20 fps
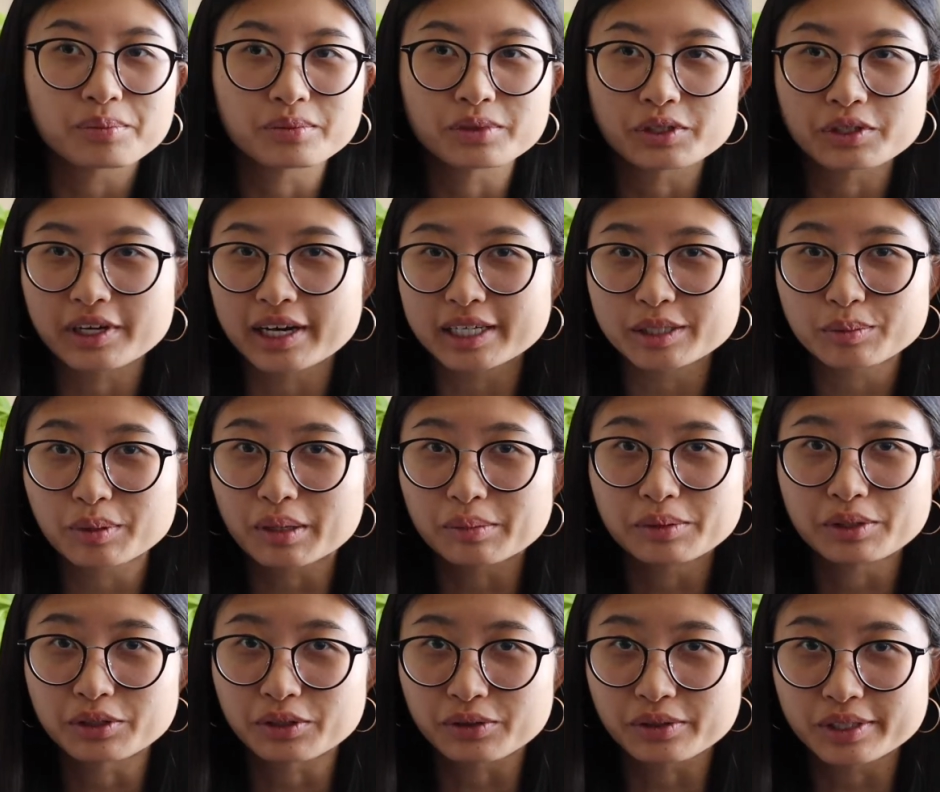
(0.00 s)
You guys
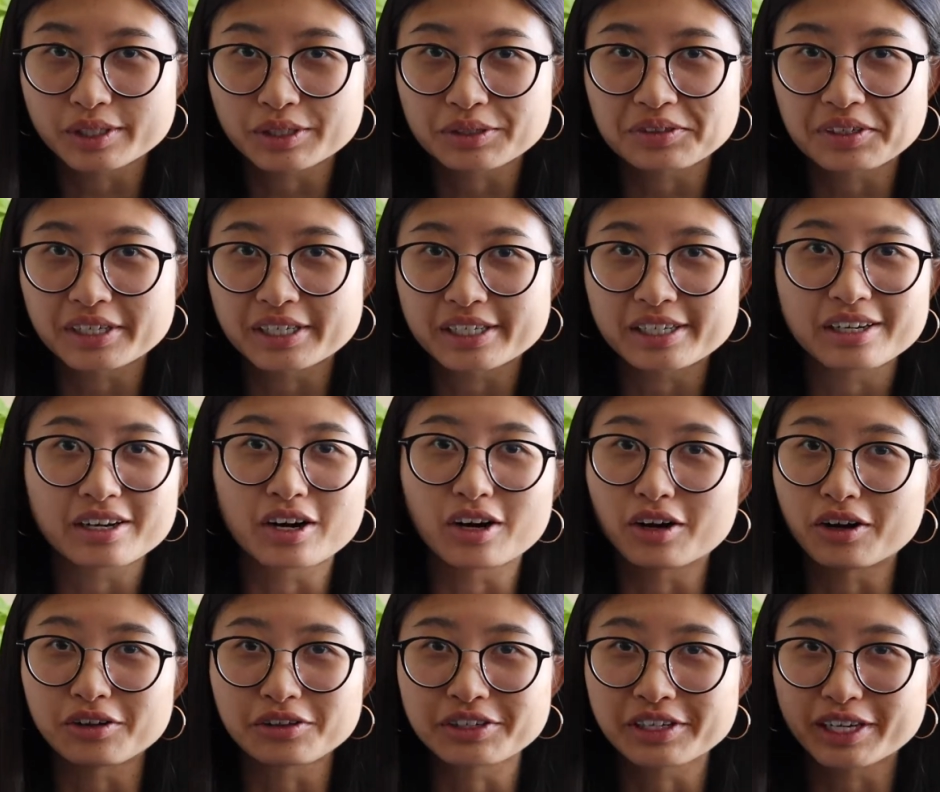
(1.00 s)
probably know this already.
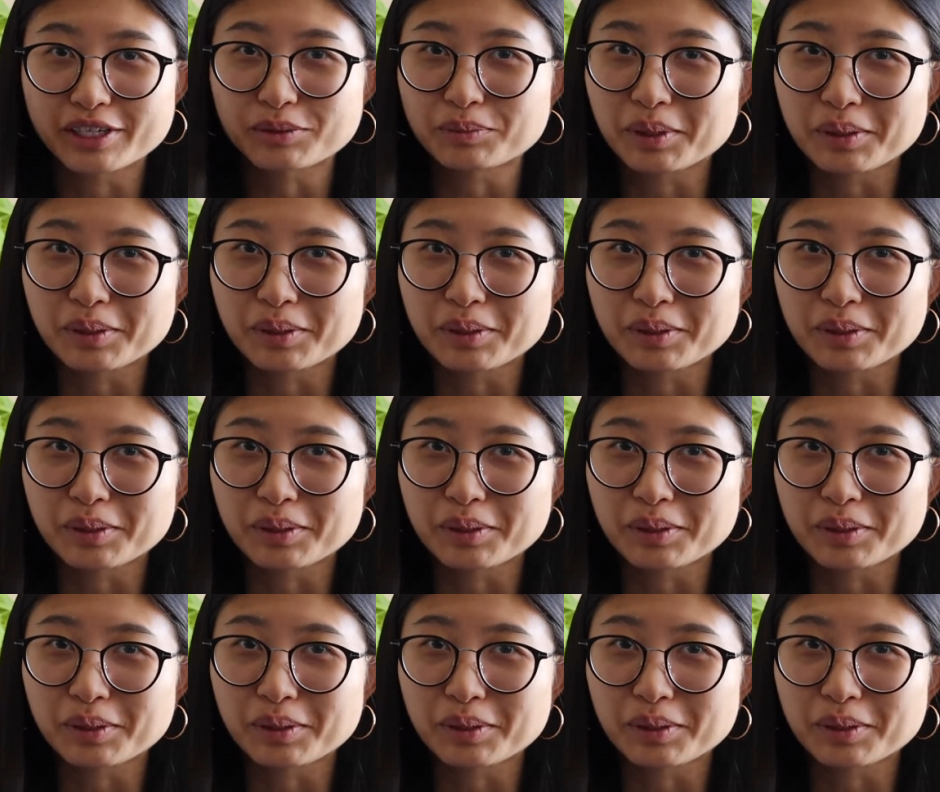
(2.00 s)
All you guys